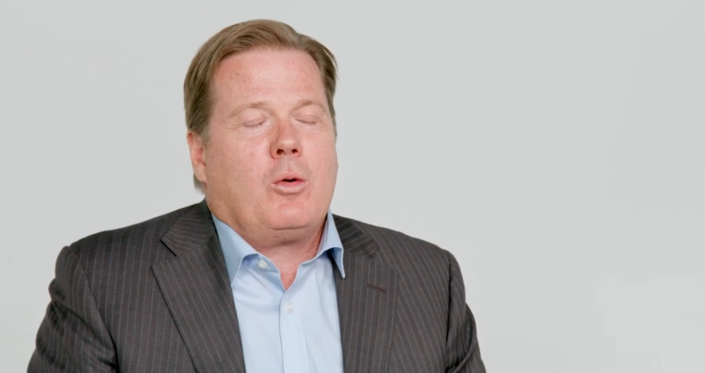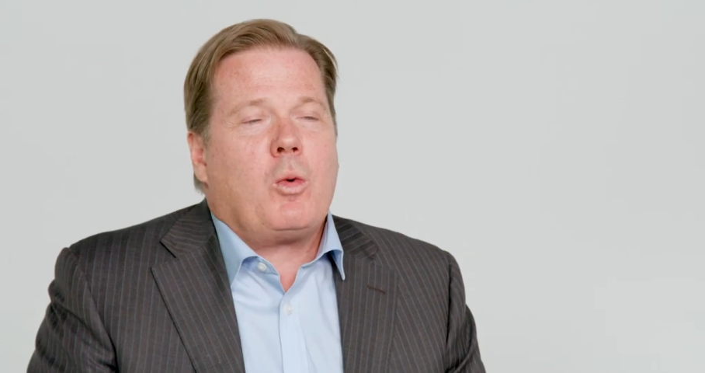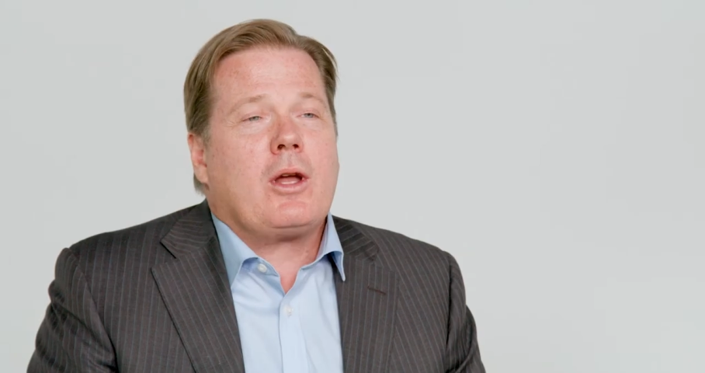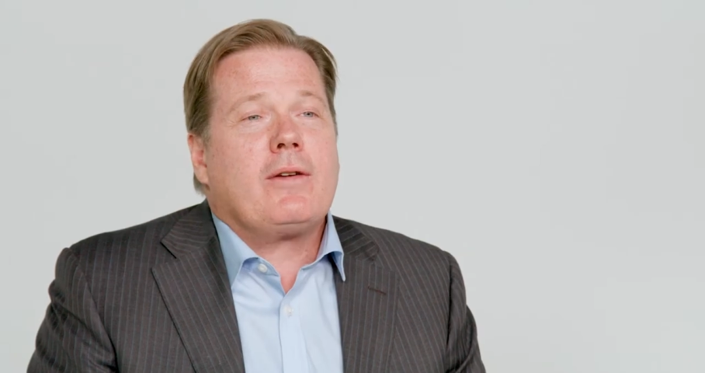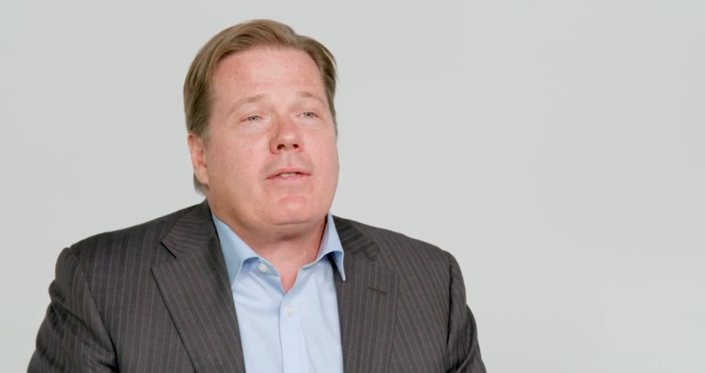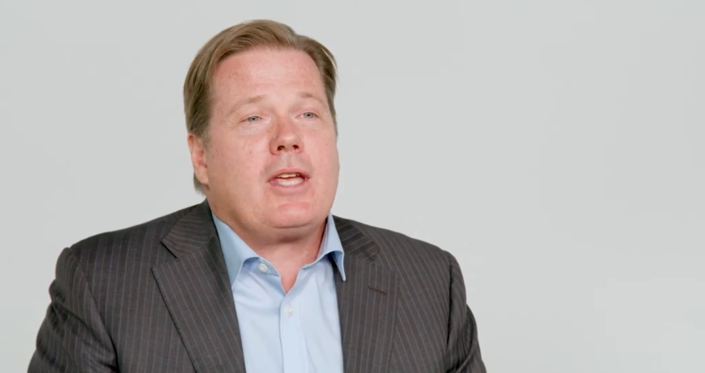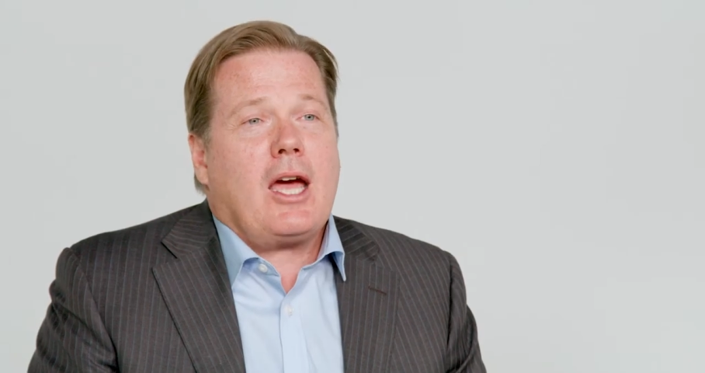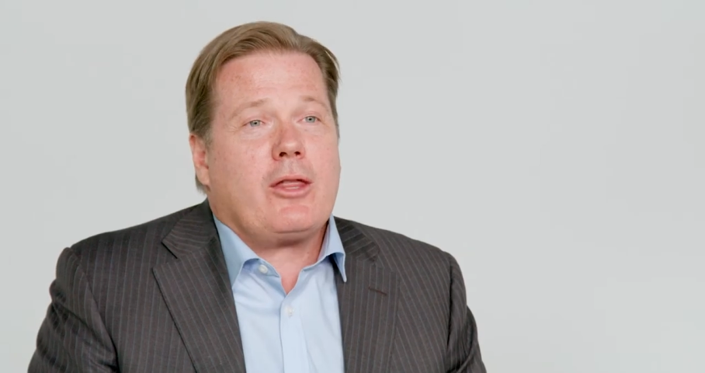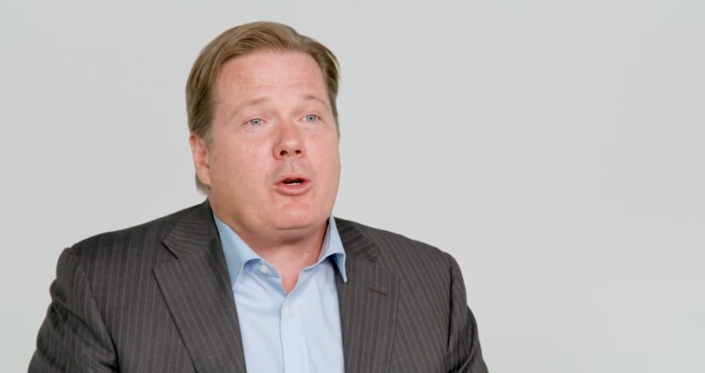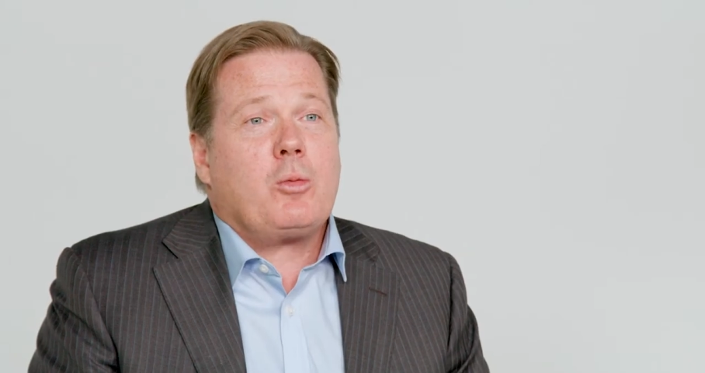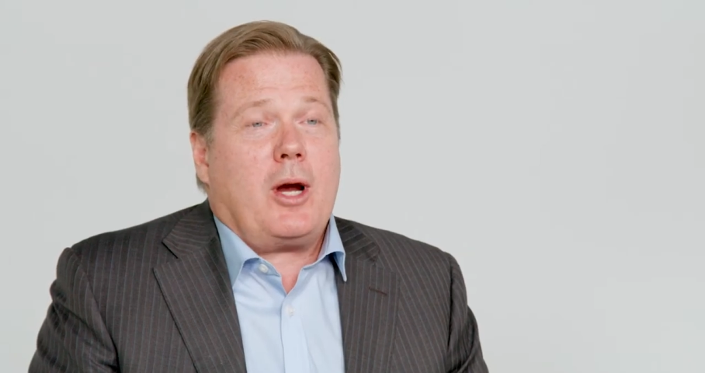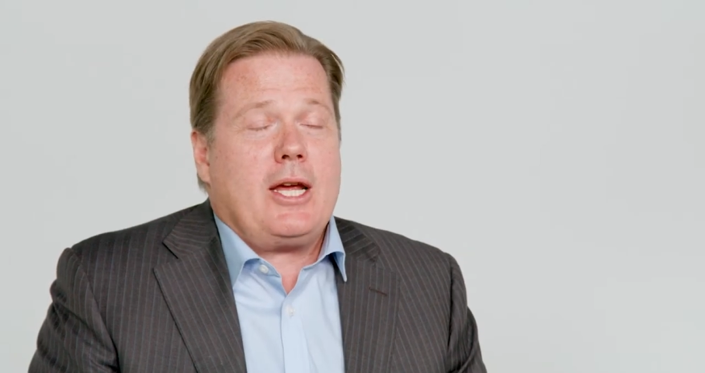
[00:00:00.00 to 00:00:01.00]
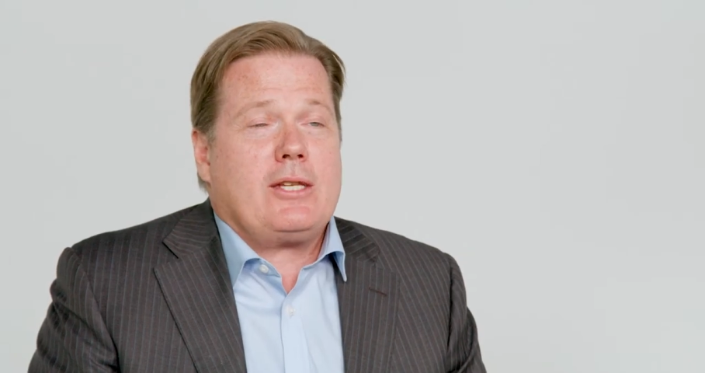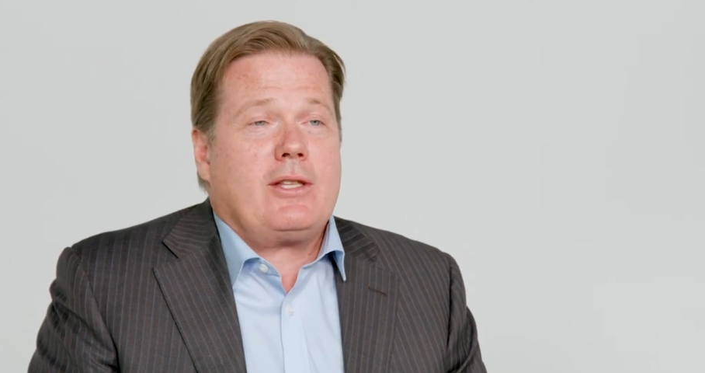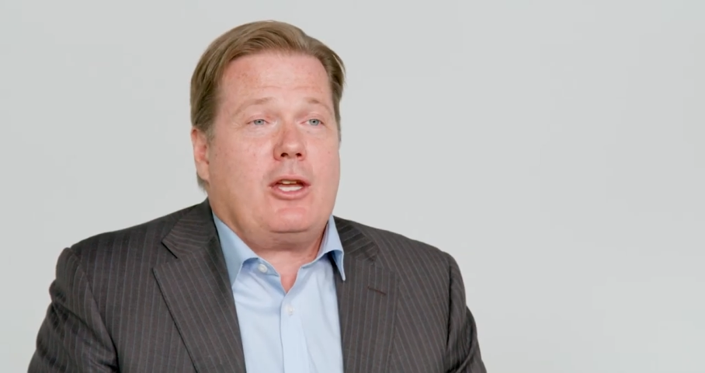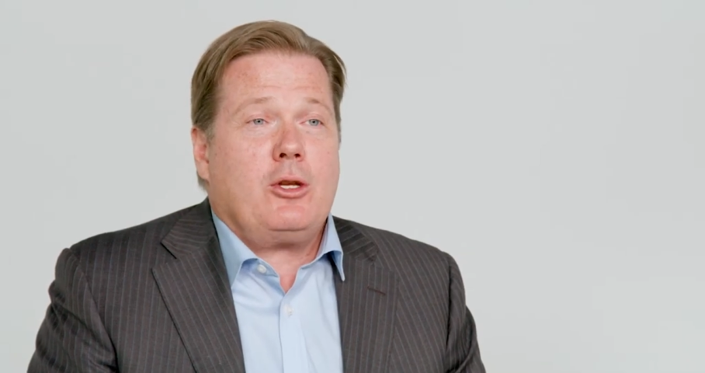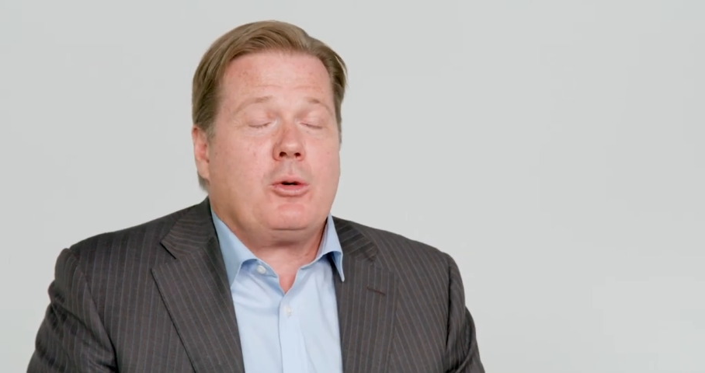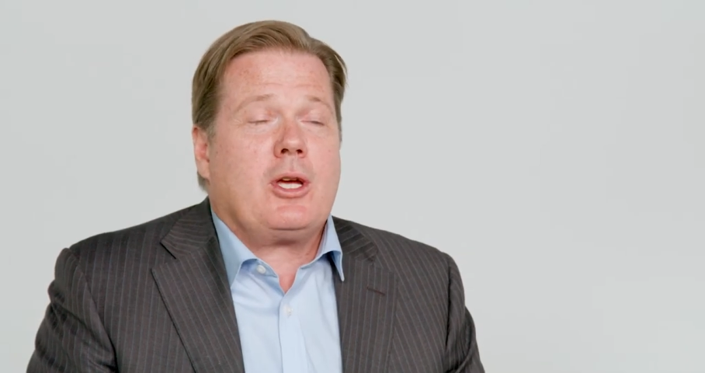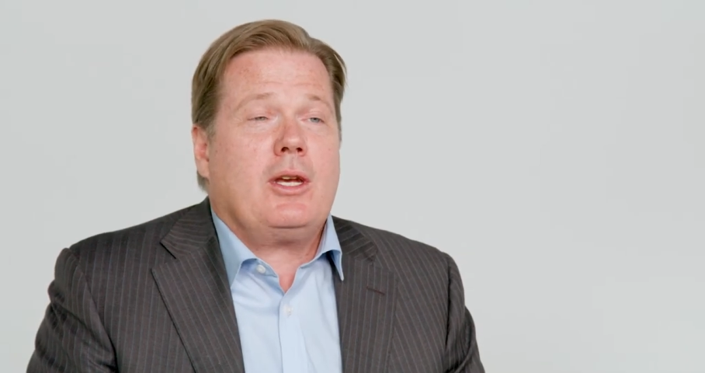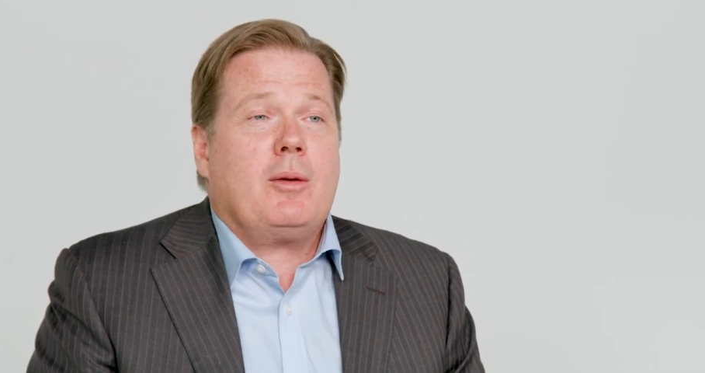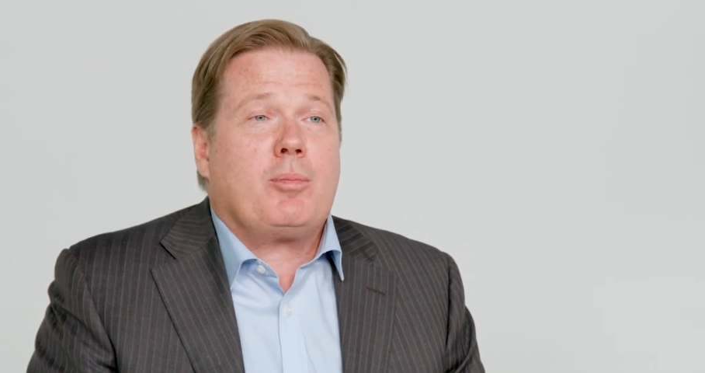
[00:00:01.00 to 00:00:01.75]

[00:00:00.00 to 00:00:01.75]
One of the other ways that you can